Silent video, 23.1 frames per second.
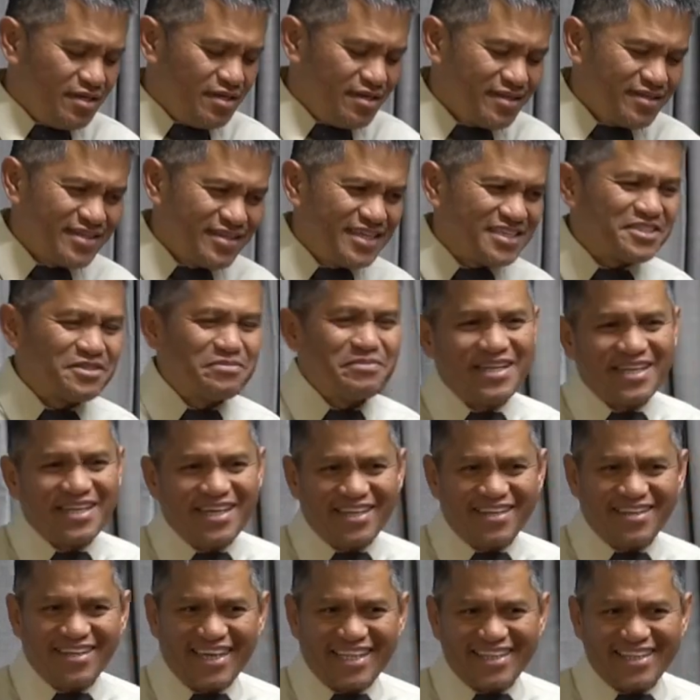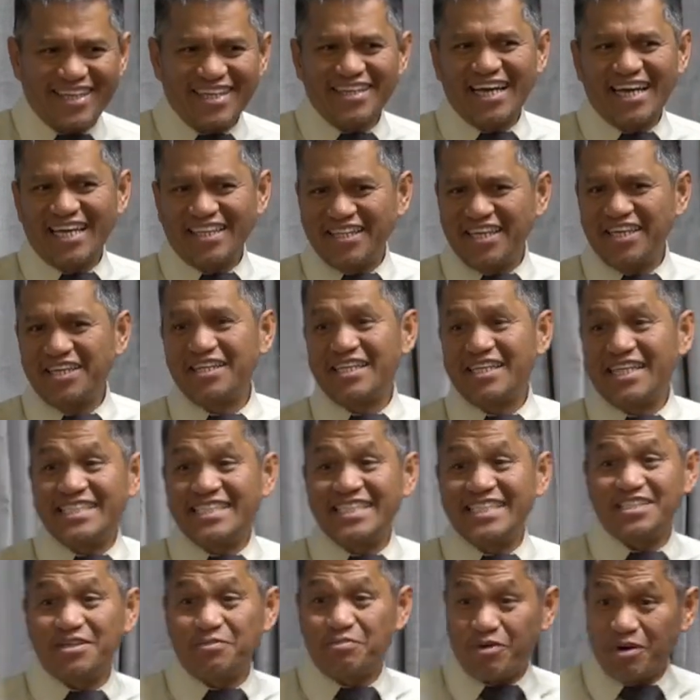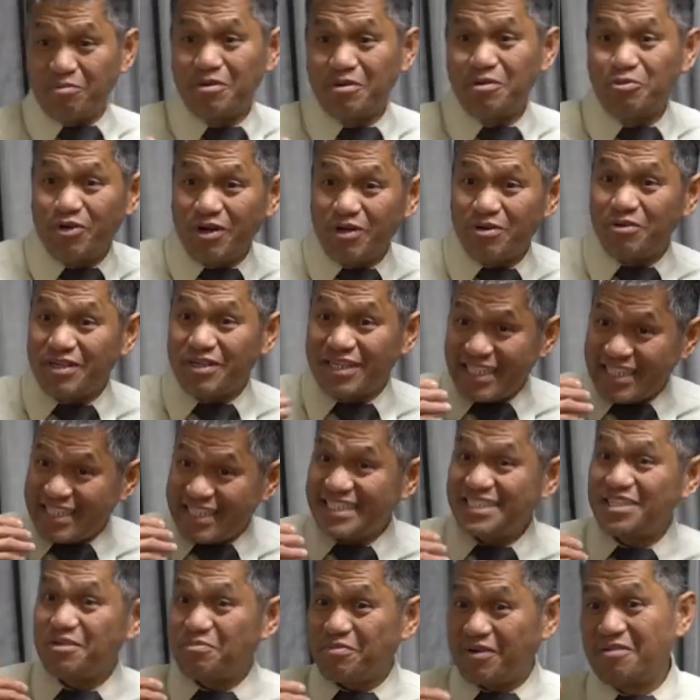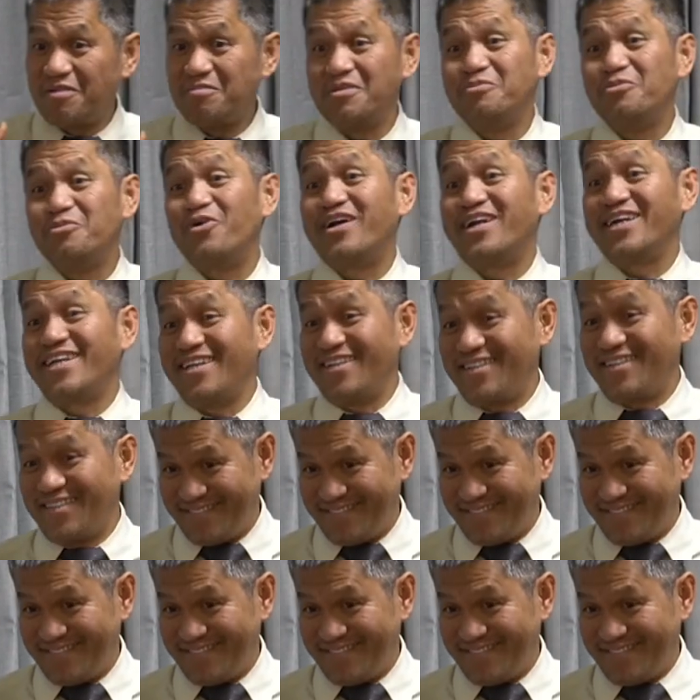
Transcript: Just a minute. I think this is the problem. We are in.